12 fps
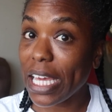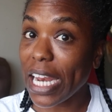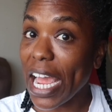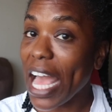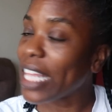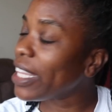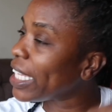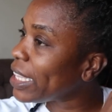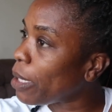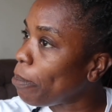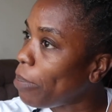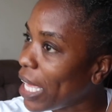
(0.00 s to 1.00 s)
And I had like
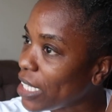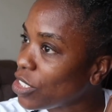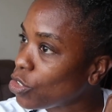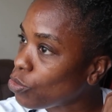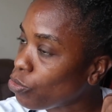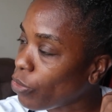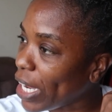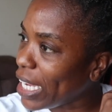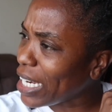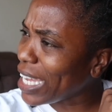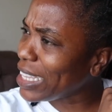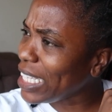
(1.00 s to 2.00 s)
the best
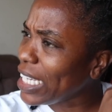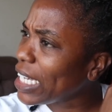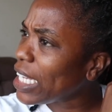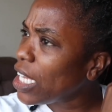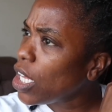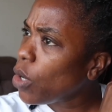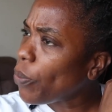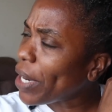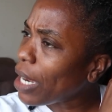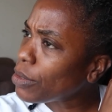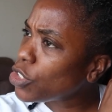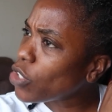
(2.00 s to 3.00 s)
rate. I think when
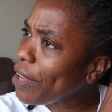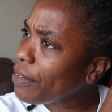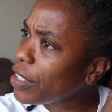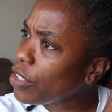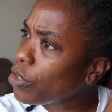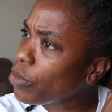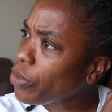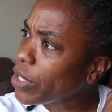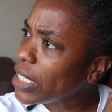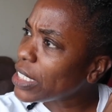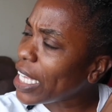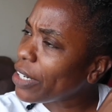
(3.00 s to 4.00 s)
I was traveling through
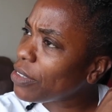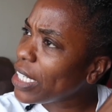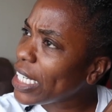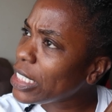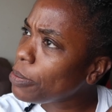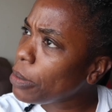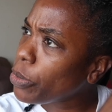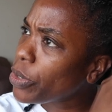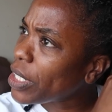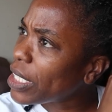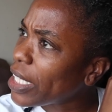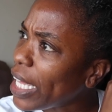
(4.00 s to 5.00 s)
Greece, I don't think I spent more
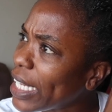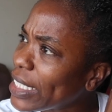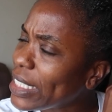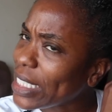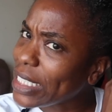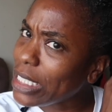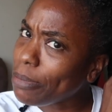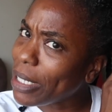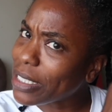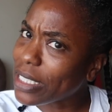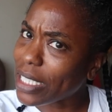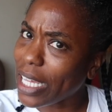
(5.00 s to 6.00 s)
than like 60
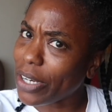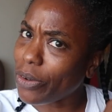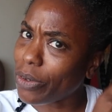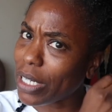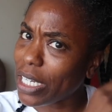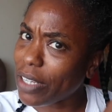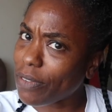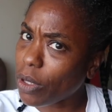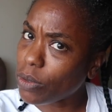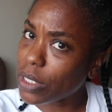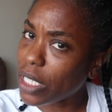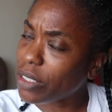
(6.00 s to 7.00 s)
bucks a night on any of the
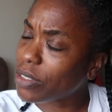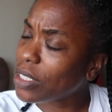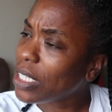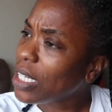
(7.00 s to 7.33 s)
hotels.